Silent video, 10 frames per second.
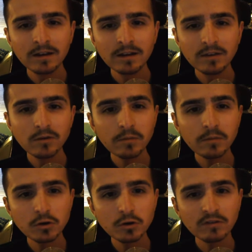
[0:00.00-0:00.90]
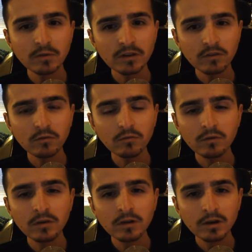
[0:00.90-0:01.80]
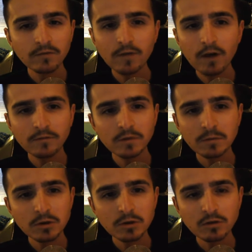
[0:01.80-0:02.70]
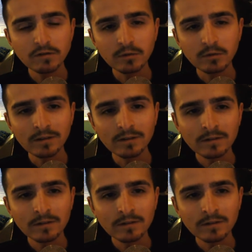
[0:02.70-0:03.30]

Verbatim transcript: not the maturest one at all. Far from the maturest one.